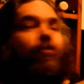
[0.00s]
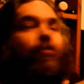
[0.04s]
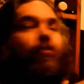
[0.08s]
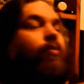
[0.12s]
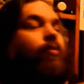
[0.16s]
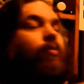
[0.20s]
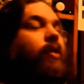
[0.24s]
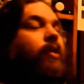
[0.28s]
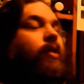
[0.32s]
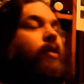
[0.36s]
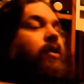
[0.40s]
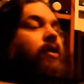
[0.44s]

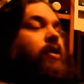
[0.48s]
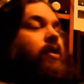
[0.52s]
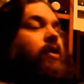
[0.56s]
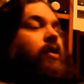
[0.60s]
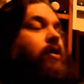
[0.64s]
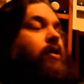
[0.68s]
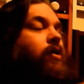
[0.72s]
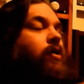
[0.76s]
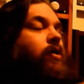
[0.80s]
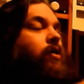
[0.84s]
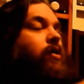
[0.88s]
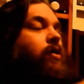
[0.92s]
woman
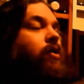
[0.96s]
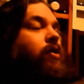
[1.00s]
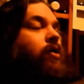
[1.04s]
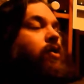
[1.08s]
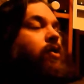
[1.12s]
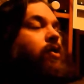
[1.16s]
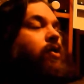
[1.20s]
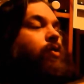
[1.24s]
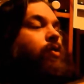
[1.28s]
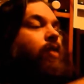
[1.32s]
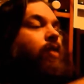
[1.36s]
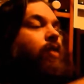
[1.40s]

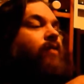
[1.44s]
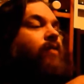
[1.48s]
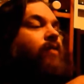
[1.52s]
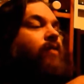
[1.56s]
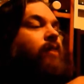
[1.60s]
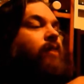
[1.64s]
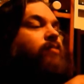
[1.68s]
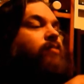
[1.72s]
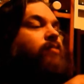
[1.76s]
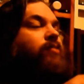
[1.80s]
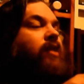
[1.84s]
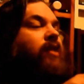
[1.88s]
who
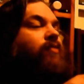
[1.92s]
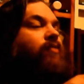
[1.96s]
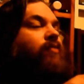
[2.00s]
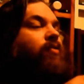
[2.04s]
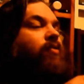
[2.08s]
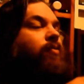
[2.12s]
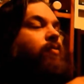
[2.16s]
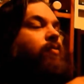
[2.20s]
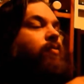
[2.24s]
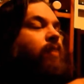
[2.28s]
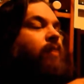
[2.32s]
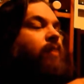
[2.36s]
overcomes
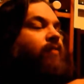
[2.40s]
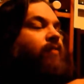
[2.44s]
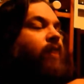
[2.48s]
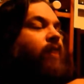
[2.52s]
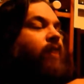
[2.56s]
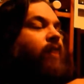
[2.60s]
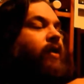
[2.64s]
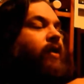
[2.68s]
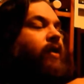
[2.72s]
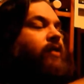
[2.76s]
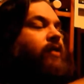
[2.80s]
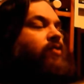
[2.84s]
evil by
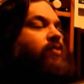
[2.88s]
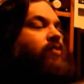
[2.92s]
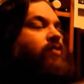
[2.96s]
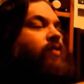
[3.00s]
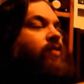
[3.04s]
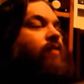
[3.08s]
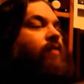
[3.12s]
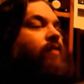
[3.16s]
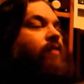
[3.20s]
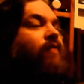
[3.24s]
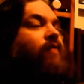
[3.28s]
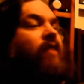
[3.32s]
fighting in
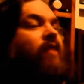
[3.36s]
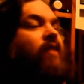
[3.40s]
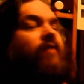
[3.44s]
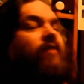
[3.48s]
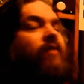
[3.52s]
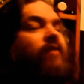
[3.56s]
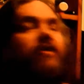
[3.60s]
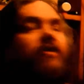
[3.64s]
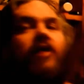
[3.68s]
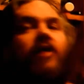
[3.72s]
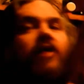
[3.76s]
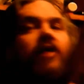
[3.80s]
strength. I found
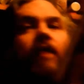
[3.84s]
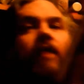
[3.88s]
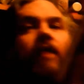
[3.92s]
this